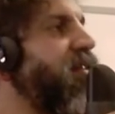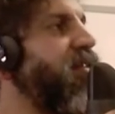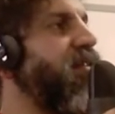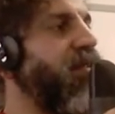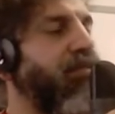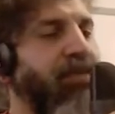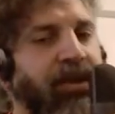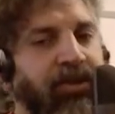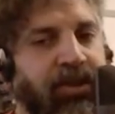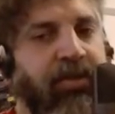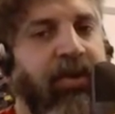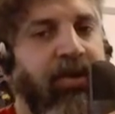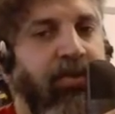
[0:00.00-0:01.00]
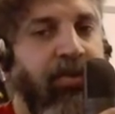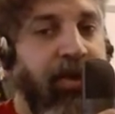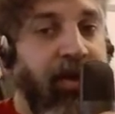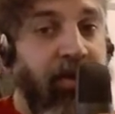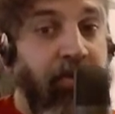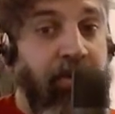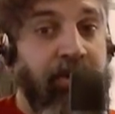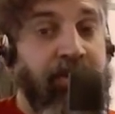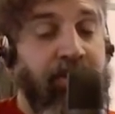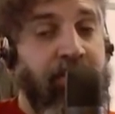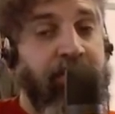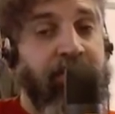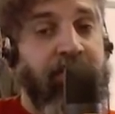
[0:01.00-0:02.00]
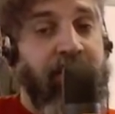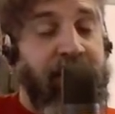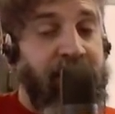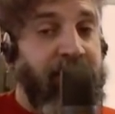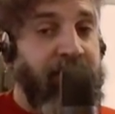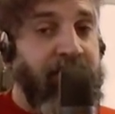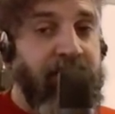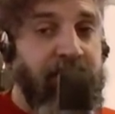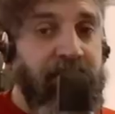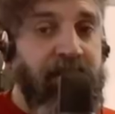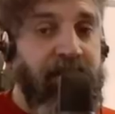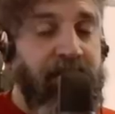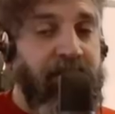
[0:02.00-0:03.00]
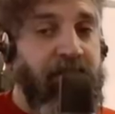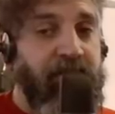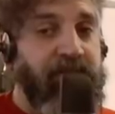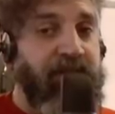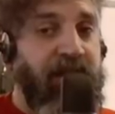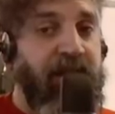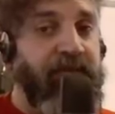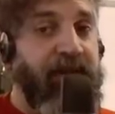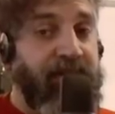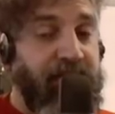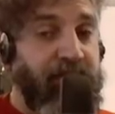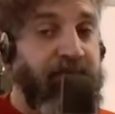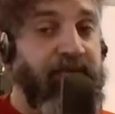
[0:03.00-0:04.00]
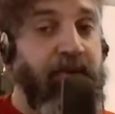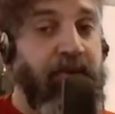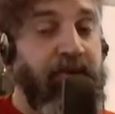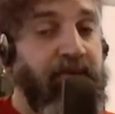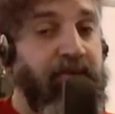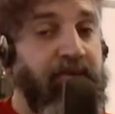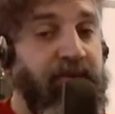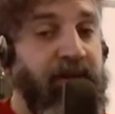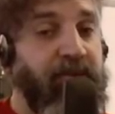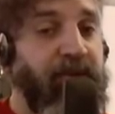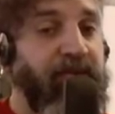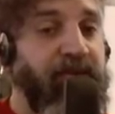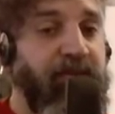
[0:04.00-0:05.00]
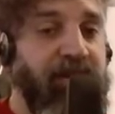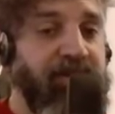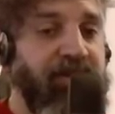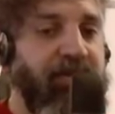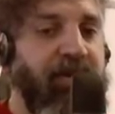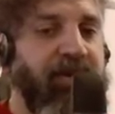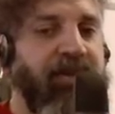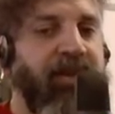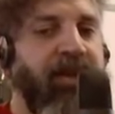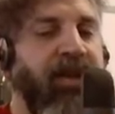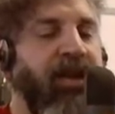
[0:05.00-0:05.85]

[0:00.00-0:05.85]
making sure that everybody were making workshops. So again, watch LiveCast number 4 to get more information about it.